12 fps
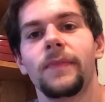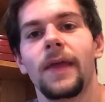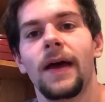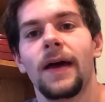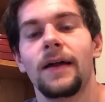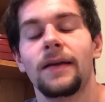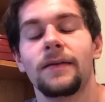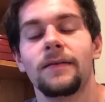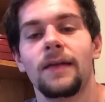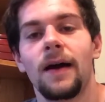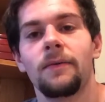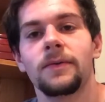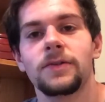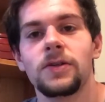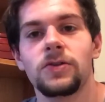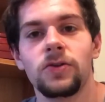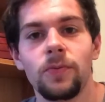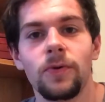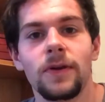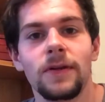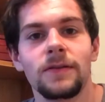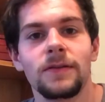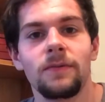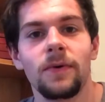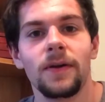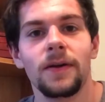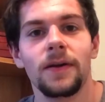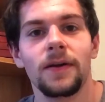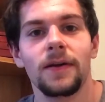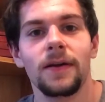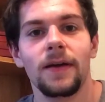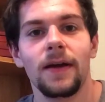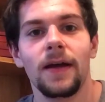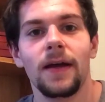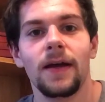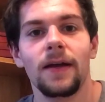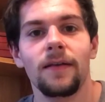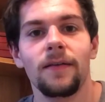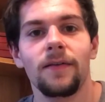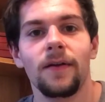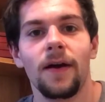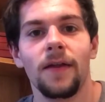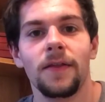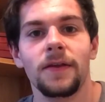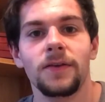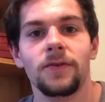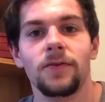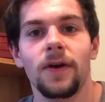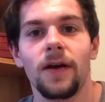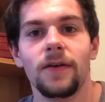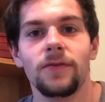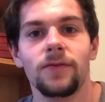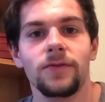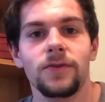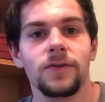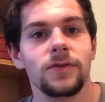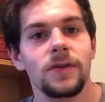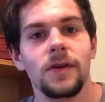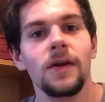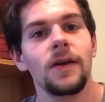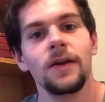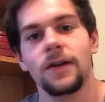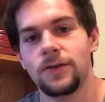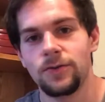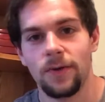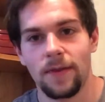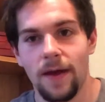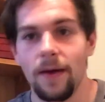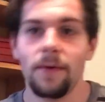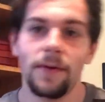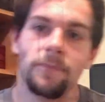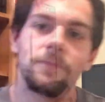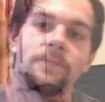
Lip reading: and that one's a super easy one, and I think you guys will just enjoy that one.